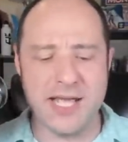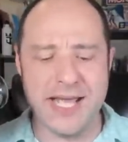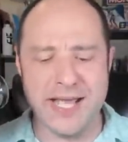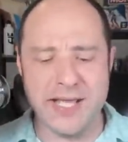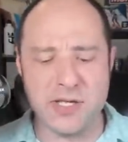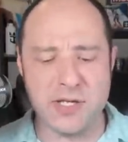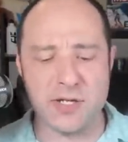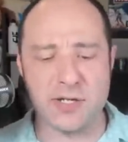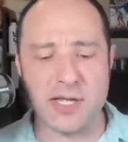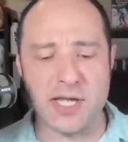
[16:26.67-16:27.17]

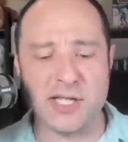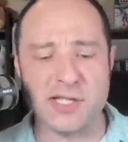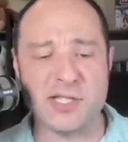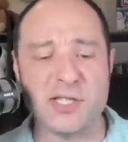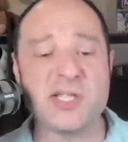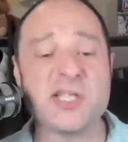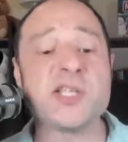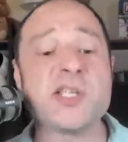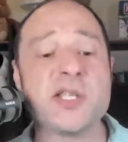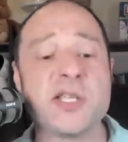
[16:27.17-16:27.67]
you're this
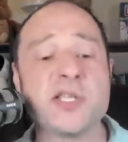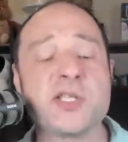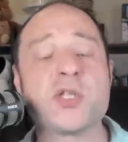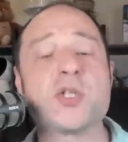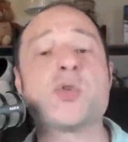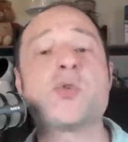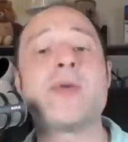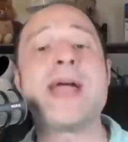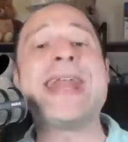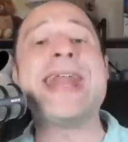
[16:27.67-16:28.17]
is
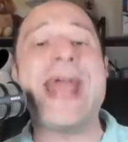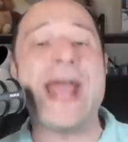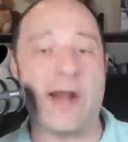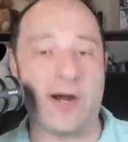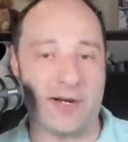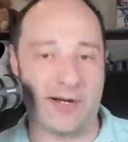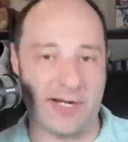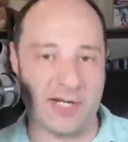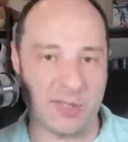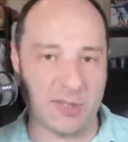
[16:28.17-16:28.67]
a red
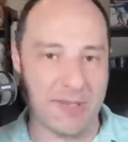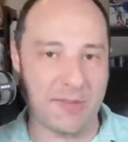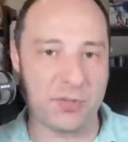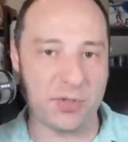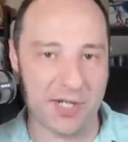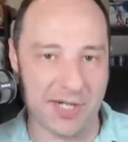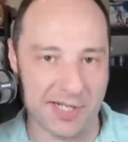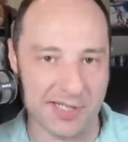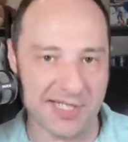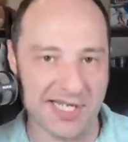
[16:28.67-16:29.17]
herring, is what I'm
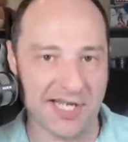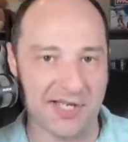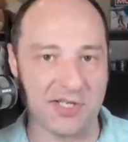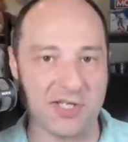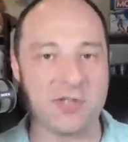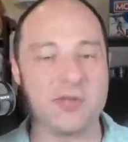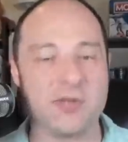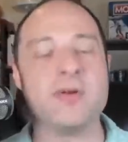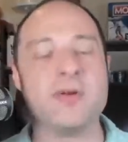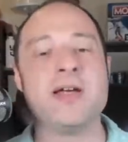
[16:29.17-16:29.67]
trying to tell
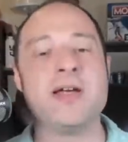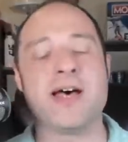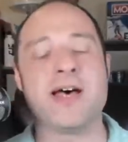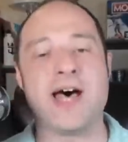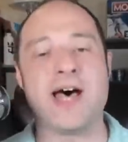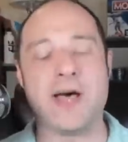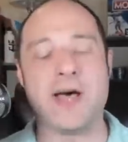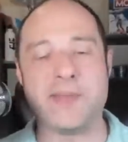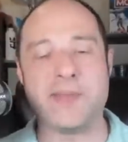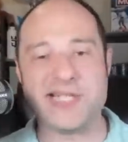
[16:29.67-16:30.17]
you.
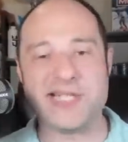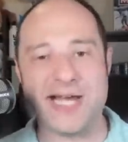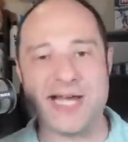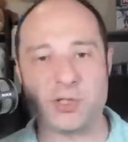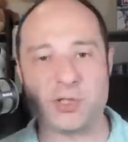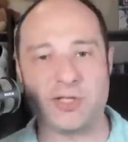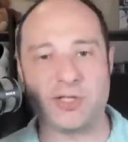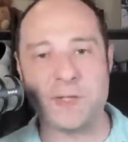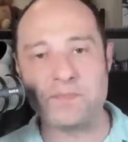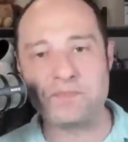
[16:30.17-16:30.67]
Um, it's
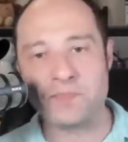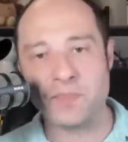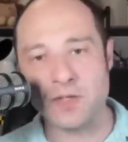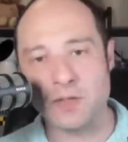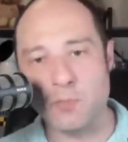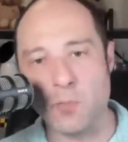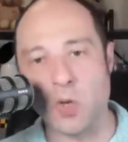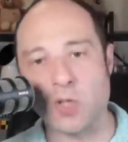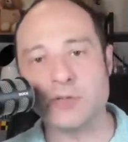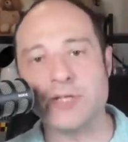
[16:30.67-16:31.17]
actually
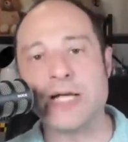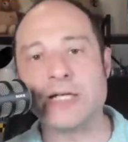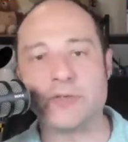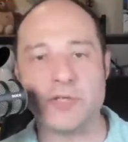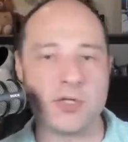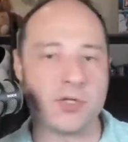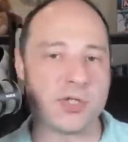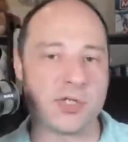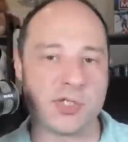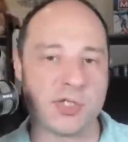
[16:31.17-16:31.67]
more
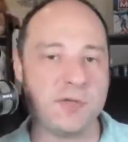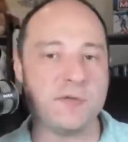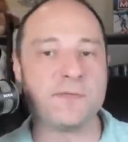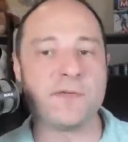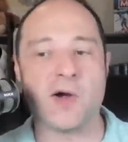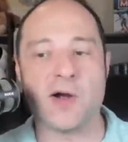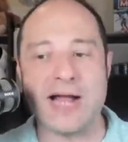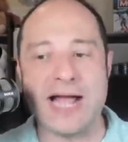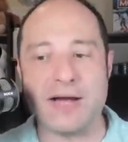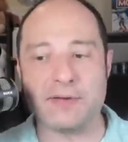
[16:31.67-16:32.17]
likely you're just too
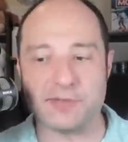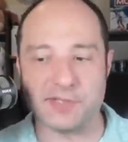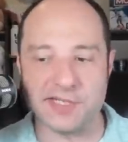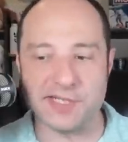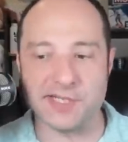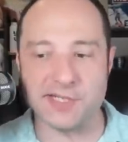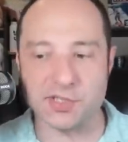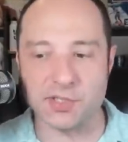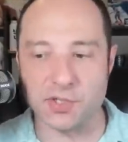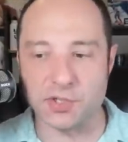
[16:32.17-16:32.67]
far out to see
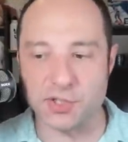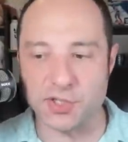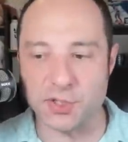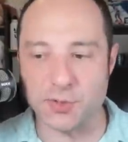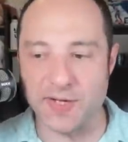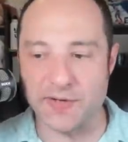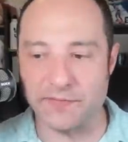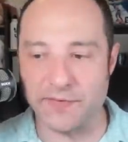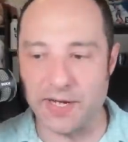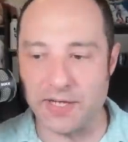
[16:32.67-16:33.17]
excursions,
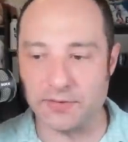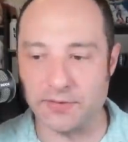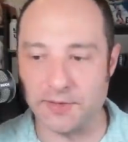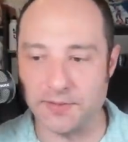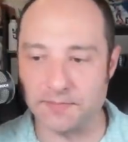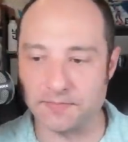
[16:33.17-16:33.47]
quite frankly.